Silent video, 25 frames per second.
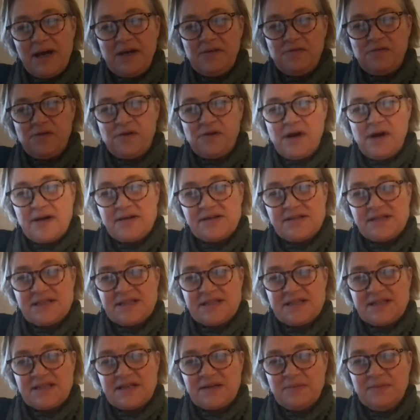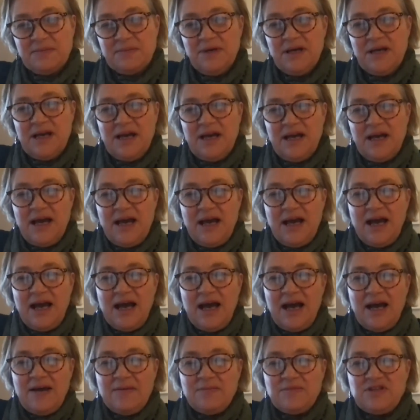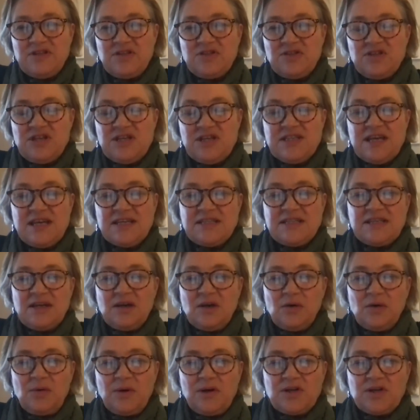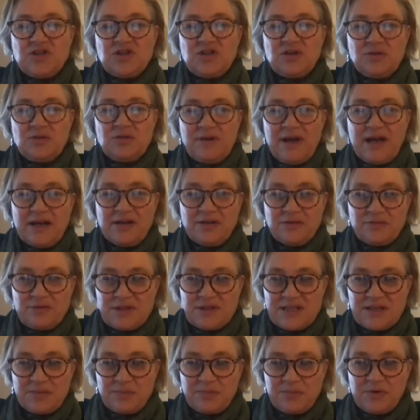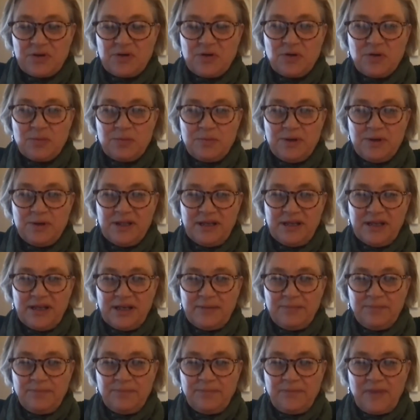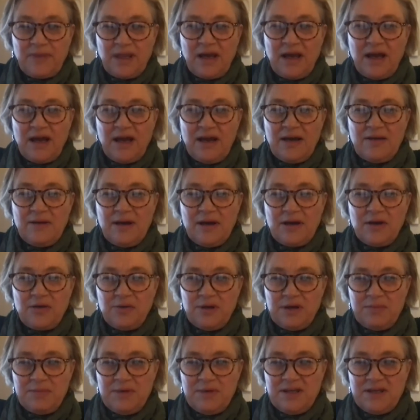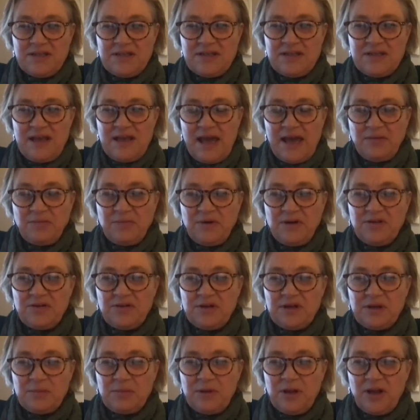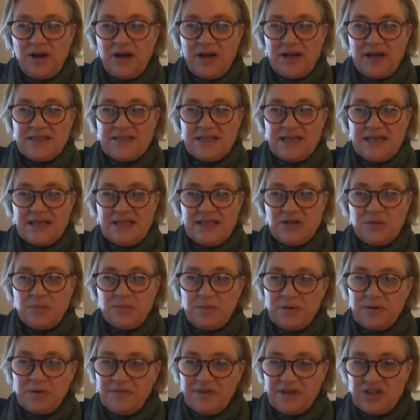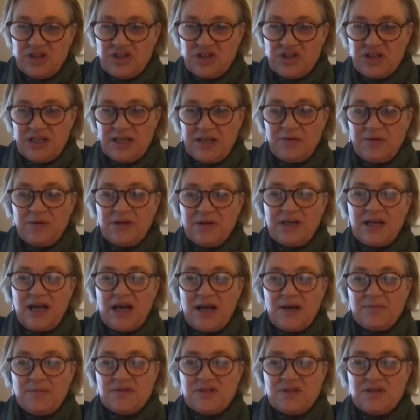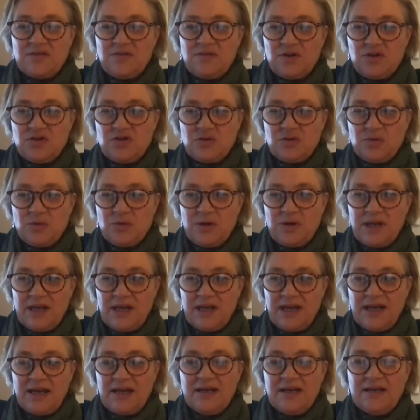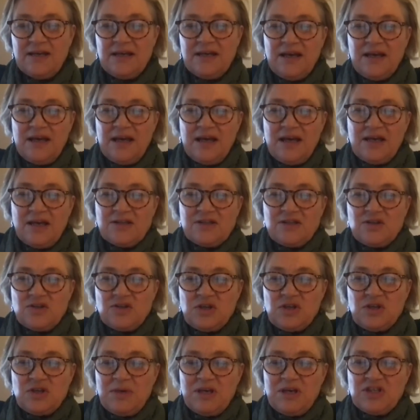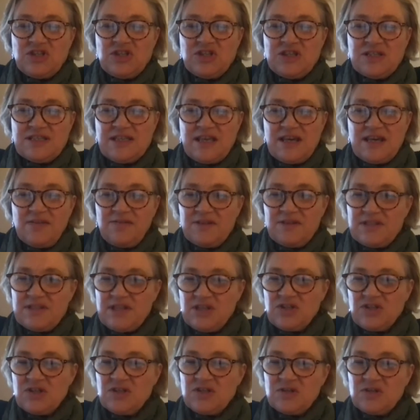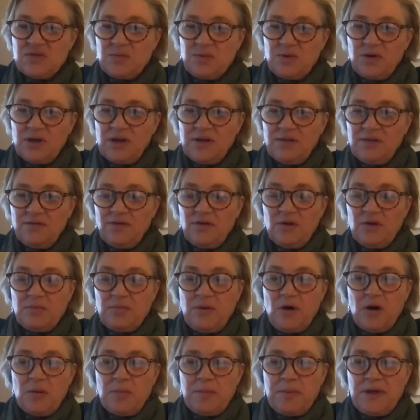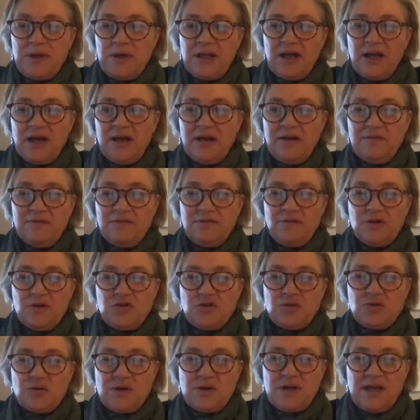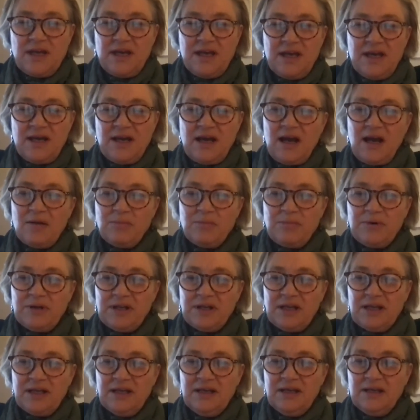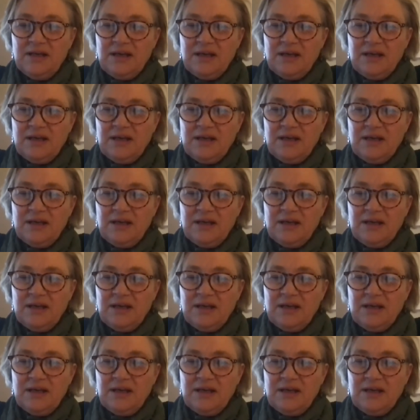for our system. So she's asking a question around reciprocal billing agreement and whether it applies interprovincially when it comes to virtual care. So she mentions that physicians working for a popular virtual care company